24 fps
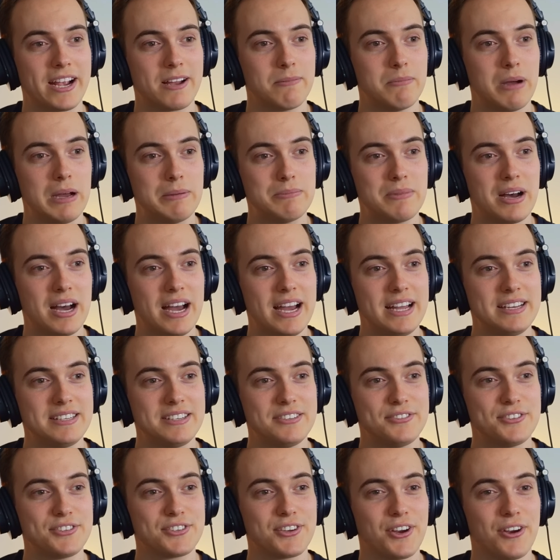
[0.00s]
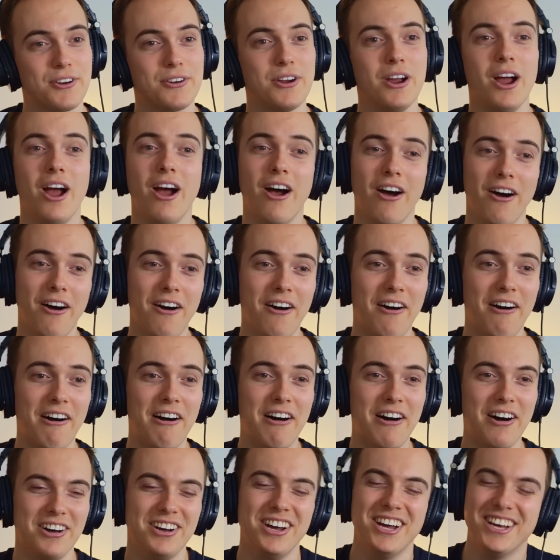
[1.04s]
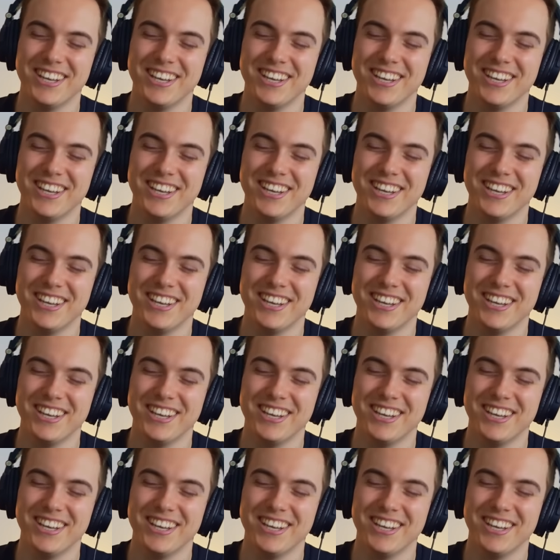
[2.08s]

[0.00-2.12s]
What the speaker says: of my mind and just go, oh,